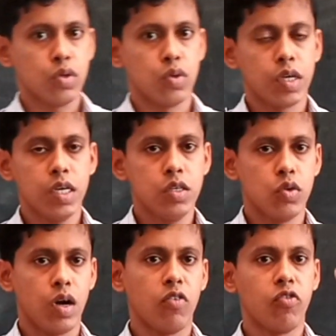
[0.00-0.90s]
Okay.
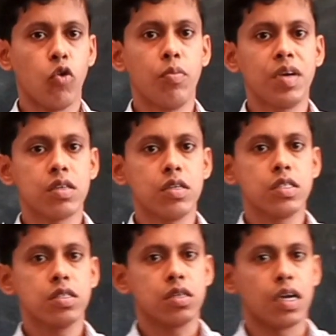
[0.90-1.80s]
You have 4
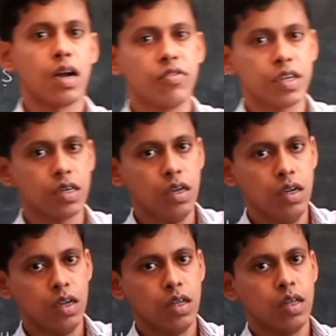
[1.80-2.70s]
methods: graphical,
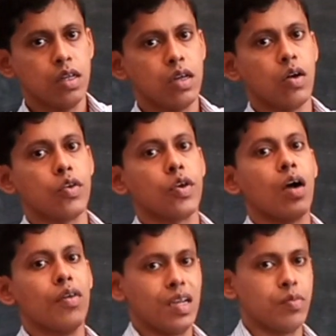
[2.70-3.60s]
or you
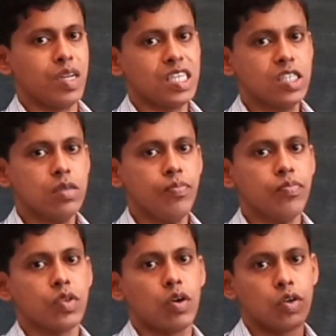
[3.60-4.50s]
have
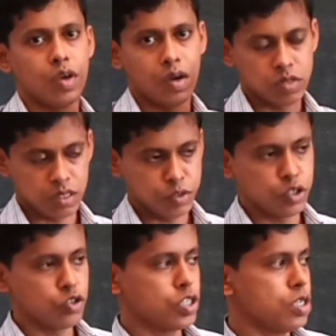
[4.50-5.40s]
elimination, or you have
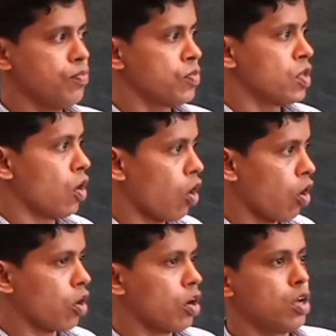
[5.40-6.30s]
substitution,
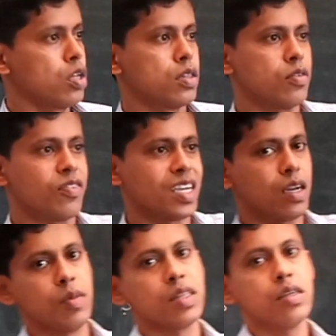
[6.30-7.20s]
or the
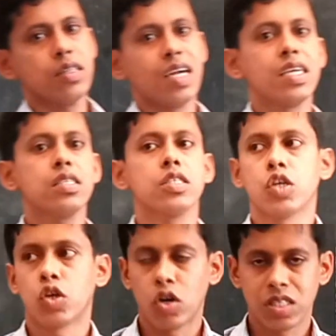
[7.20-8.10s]
final method, that is
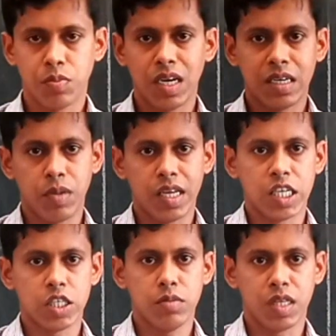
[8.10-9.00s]
cross
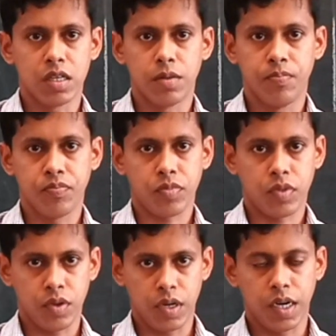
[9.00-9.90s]
multiplication method.
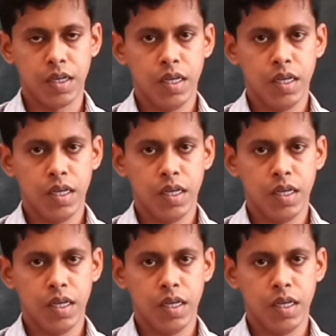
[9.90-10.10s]
Right.